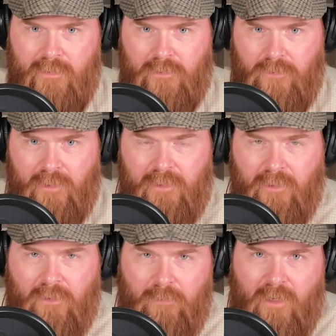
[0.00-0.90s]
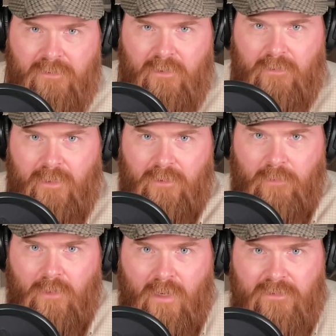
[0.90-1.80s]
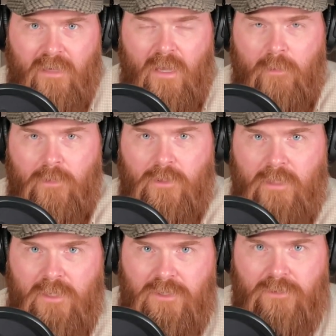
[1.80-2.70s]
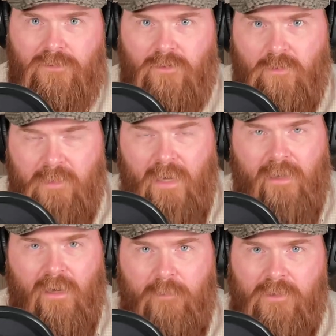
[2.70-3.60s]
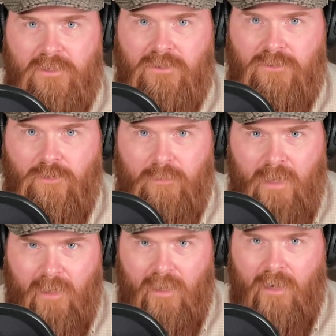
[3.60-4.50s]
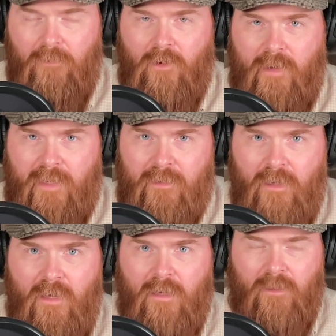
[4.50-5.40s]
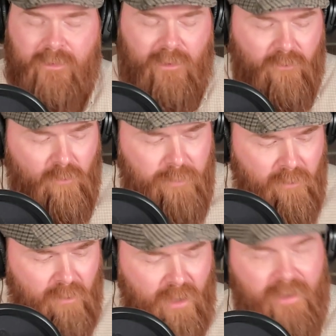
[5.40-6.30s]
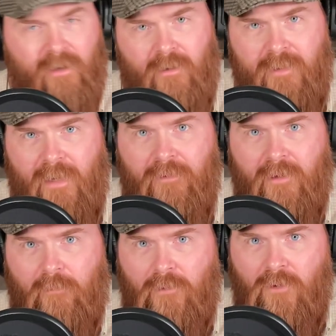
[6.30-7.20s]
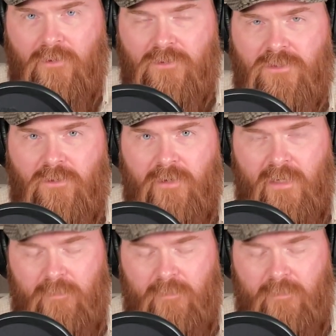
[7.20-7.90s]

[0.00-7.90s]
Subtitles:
Attorney Derek DeBrosse here. Derek DeBrosse, munitionsgroup.com, munitionsgroup.com. Go ahead and click that little bell icon down there below your screen.